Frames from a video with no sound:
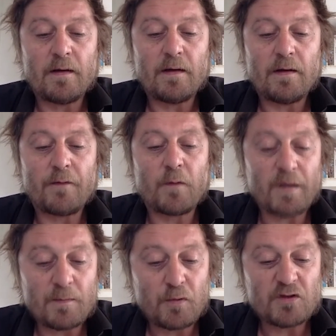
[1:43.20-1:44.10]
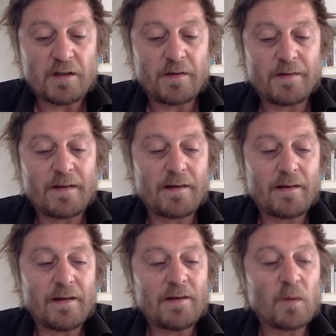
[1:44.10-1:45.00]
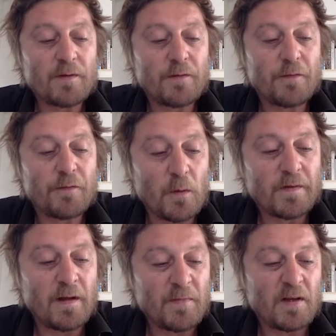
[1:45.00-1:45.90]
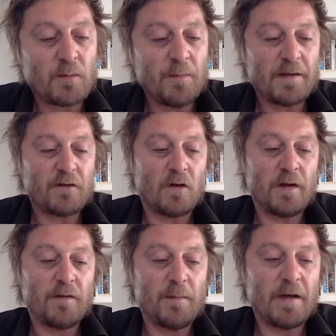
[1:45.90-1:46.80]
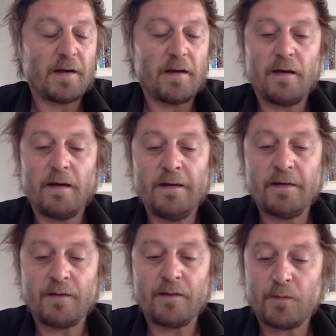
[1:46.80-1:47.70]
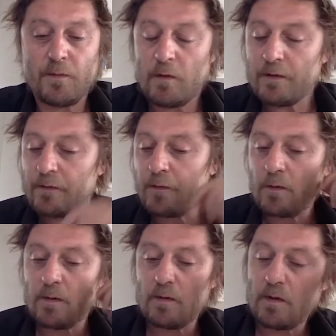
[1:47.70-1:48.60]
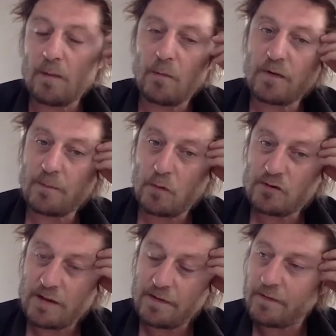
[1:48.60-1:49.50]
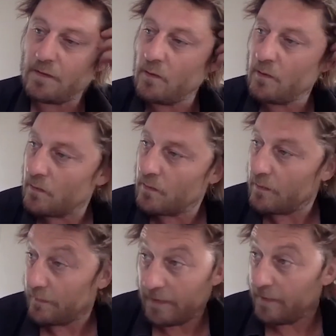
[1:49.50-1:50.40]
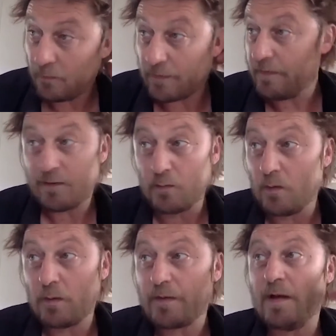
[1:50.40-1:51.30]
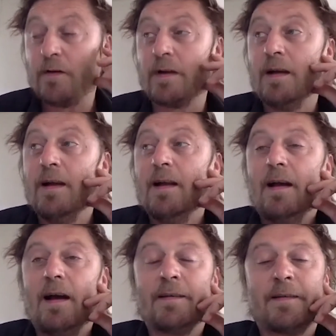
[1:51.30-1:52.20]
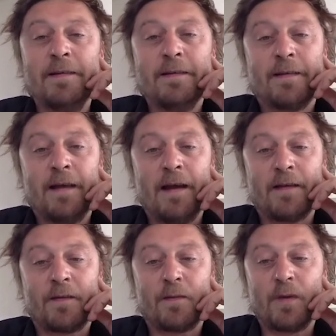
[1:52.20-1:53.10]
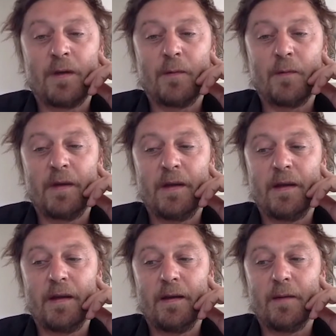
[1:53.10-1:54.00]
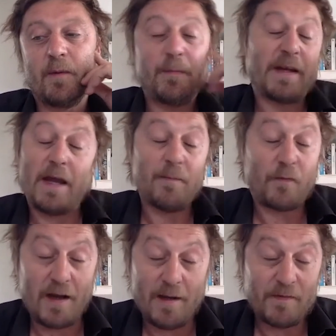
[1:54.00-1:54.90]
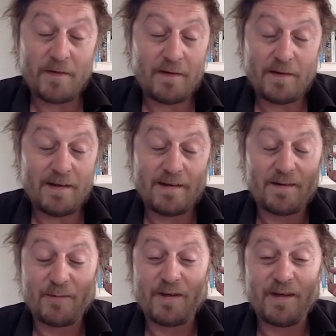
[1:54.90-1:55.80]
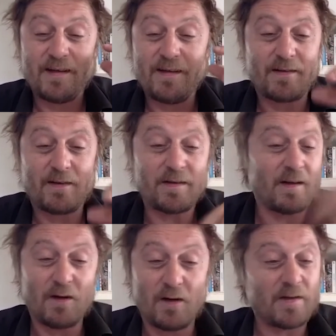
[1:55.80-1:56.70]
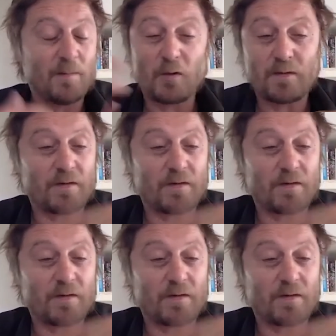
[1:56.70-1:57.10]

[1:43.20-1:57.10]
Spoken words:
for that project, it was the first time that we met Jean-Yves. He made an interview from us about the project. So yeah, it was in 2007. And since then, we became friends, and we discussed a lot about